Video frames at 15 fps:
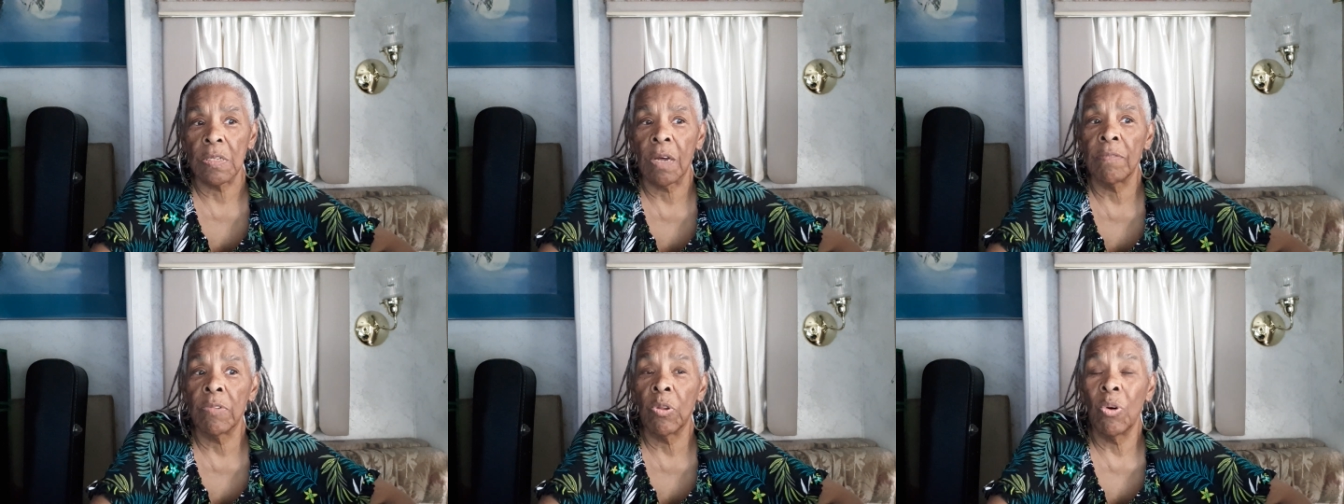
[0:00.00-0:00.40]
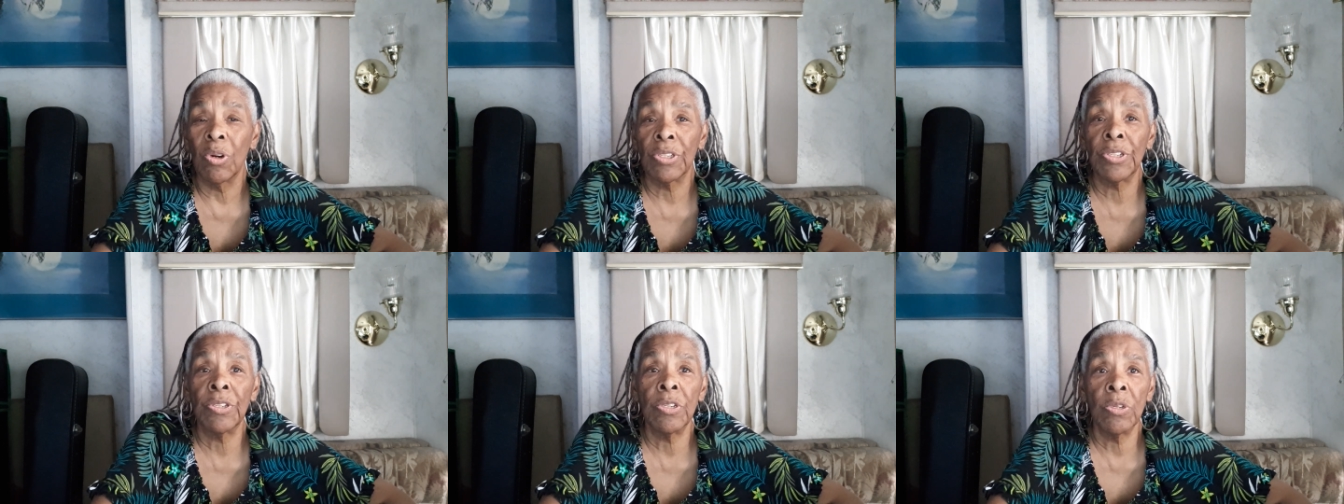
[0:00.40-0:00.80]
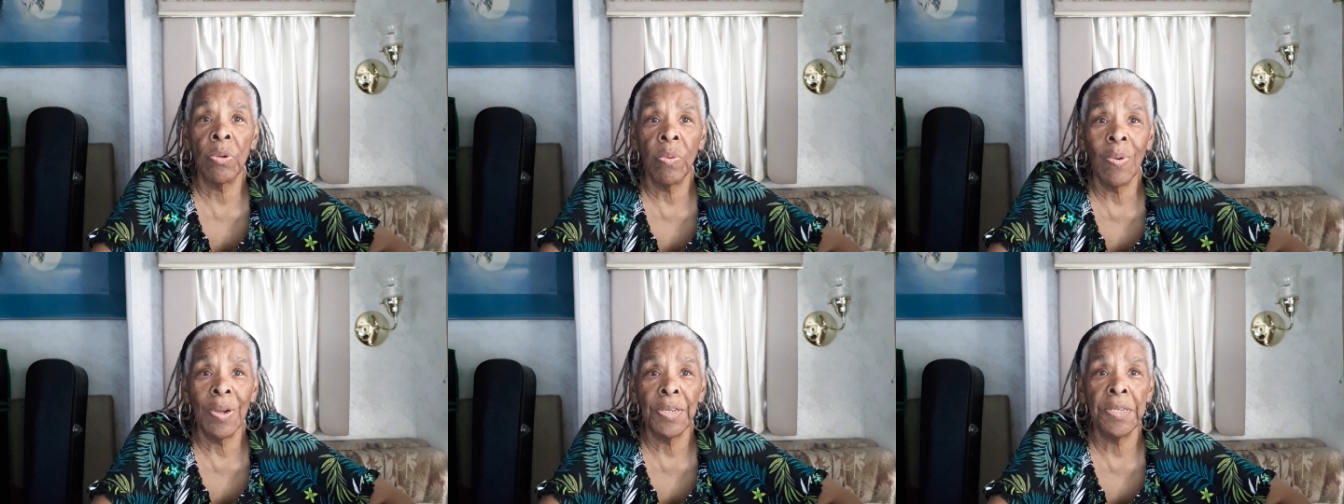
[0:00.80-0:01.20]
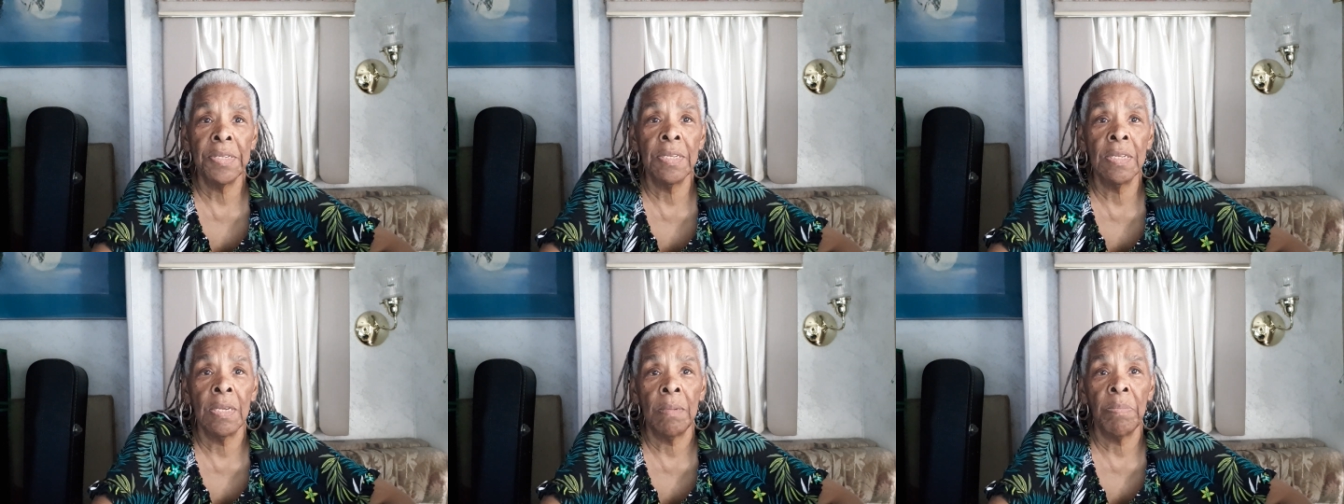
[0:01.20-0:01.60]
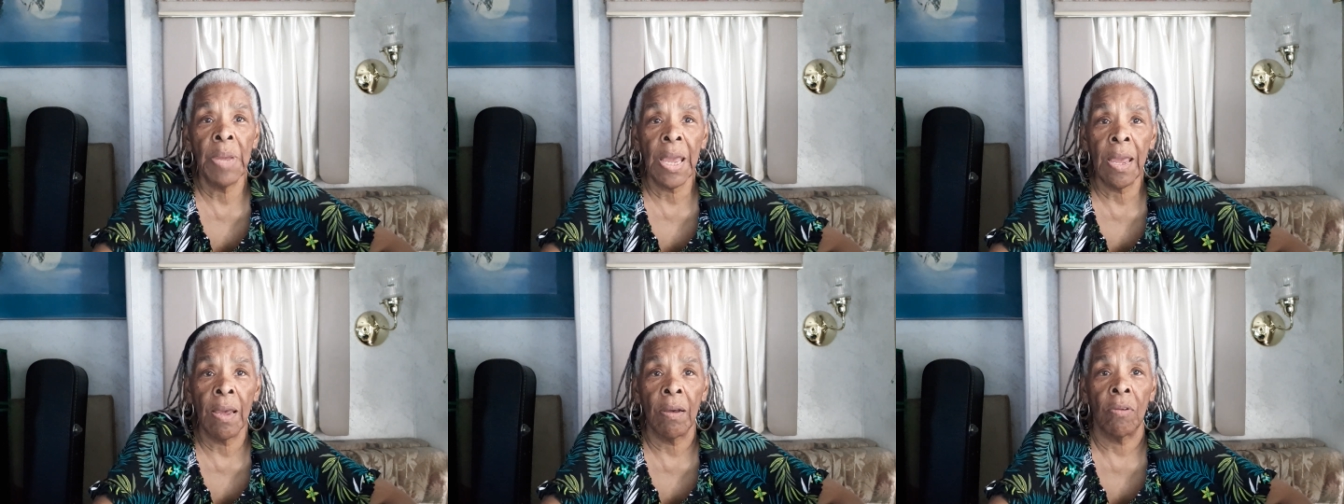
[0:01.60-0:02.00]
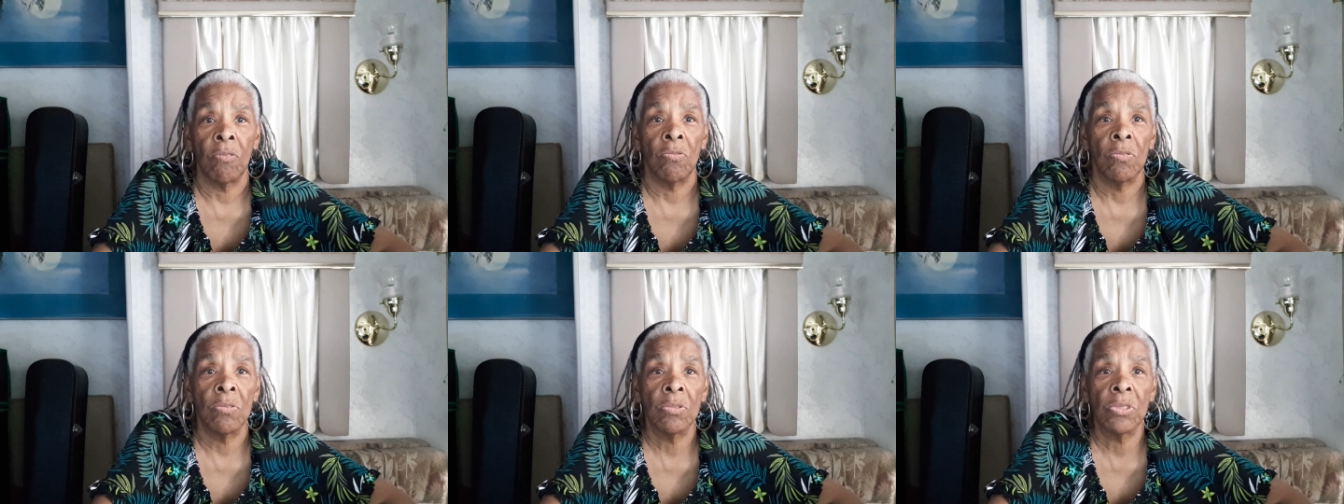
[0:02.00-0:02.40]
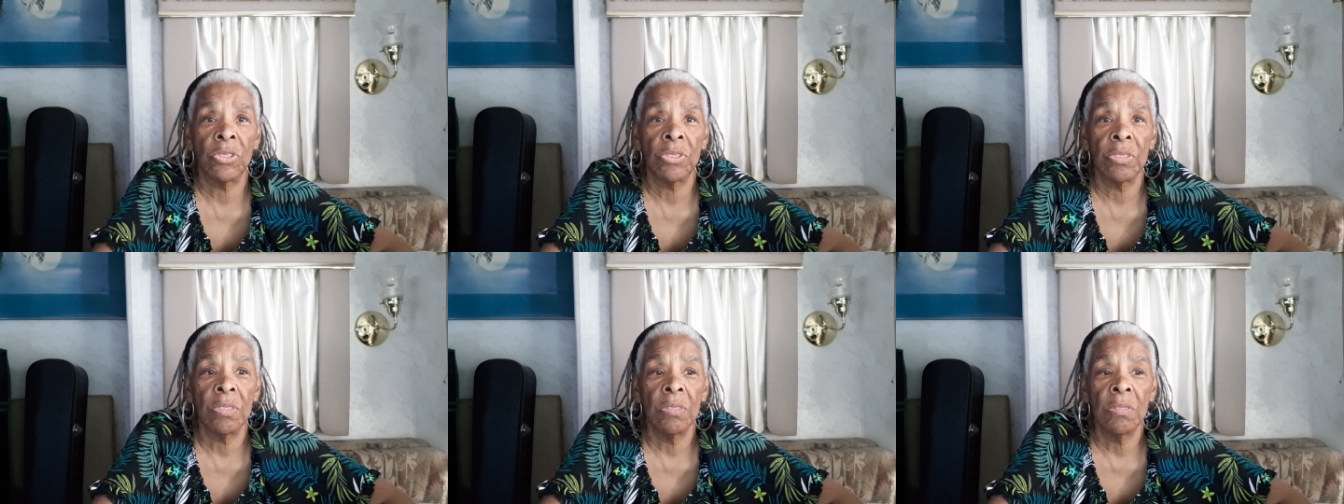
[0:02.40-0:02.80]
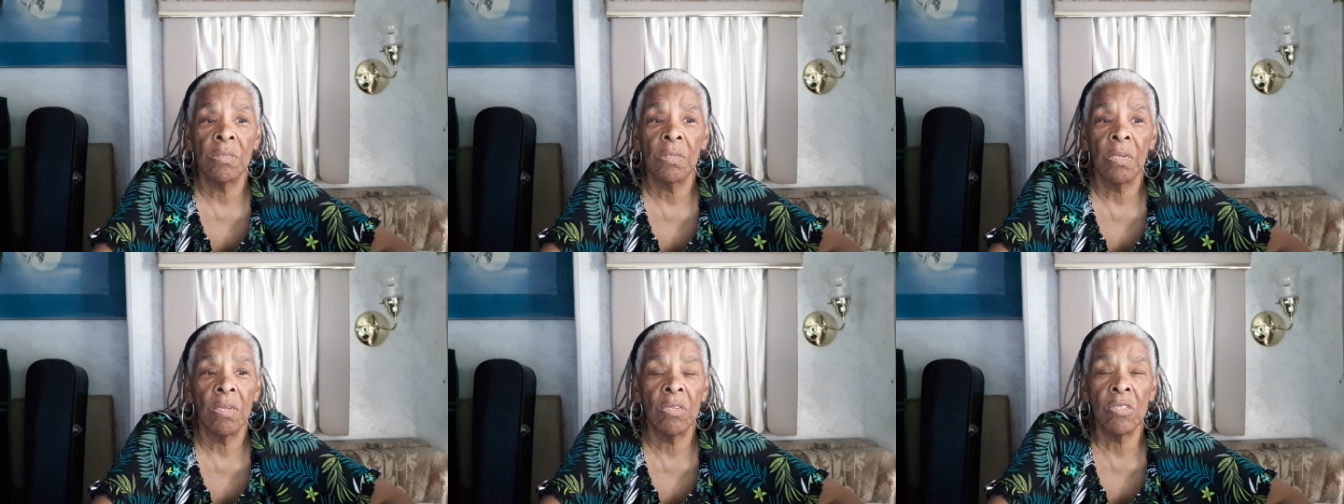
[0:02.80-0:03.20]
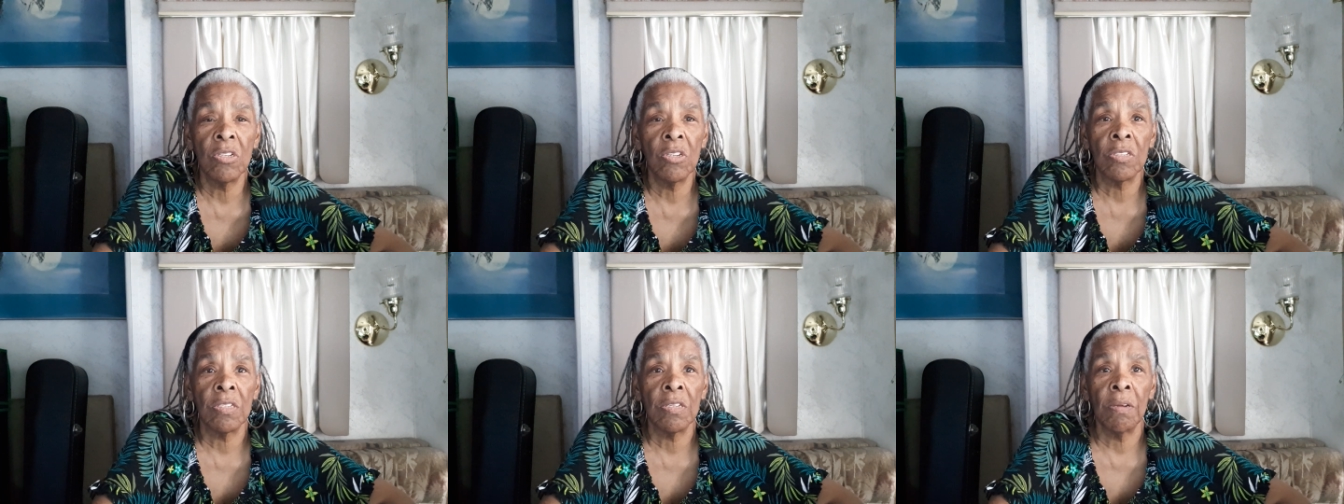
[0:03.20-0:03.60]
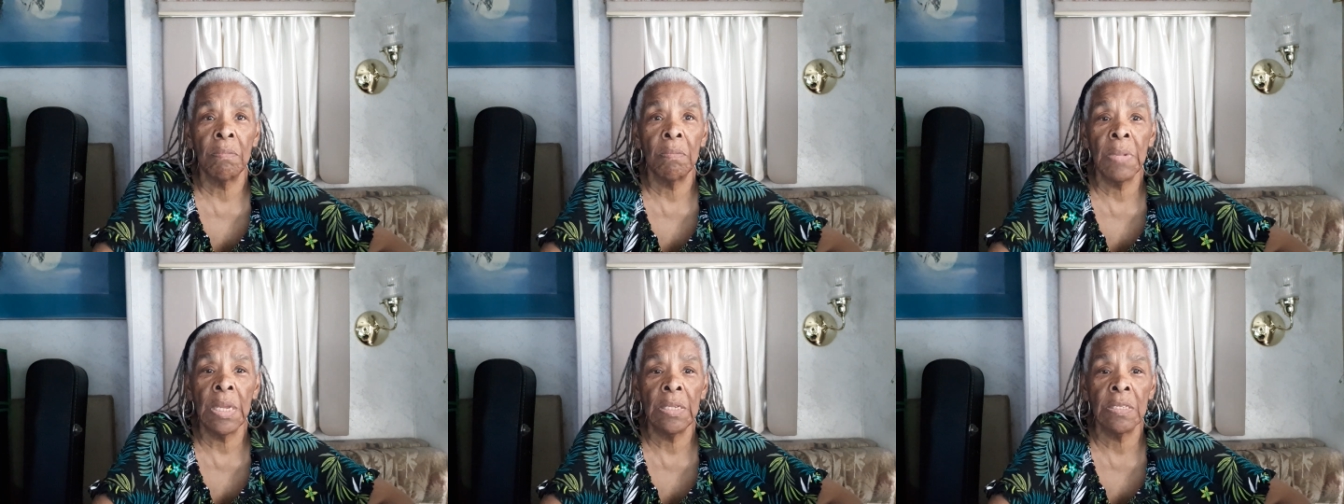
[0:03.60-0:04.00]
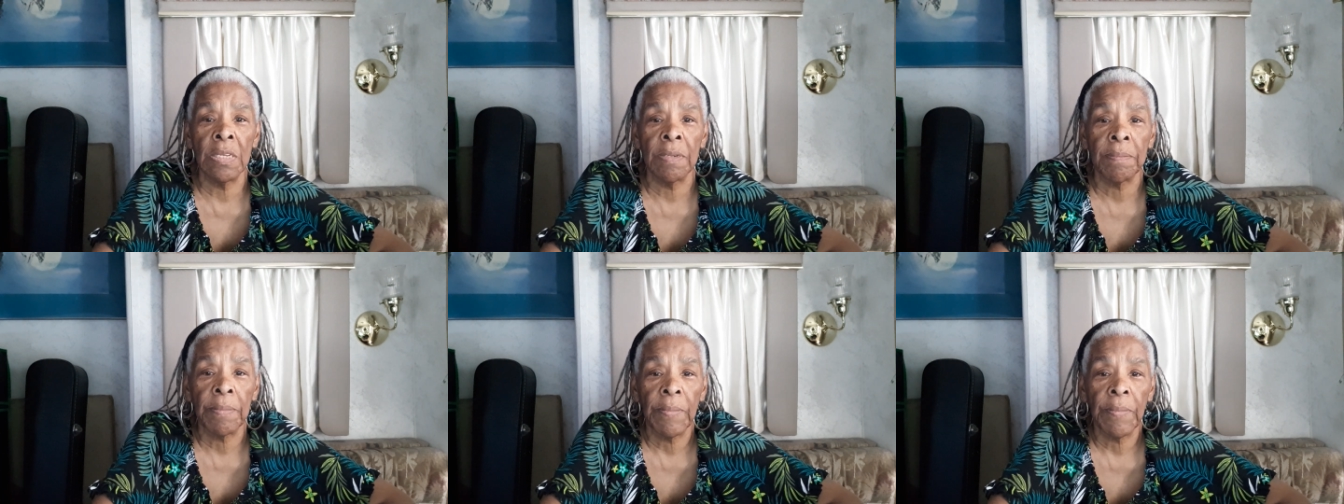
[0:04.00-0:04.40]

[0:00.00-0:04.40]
I've lost 20 pounds. It's just amazing.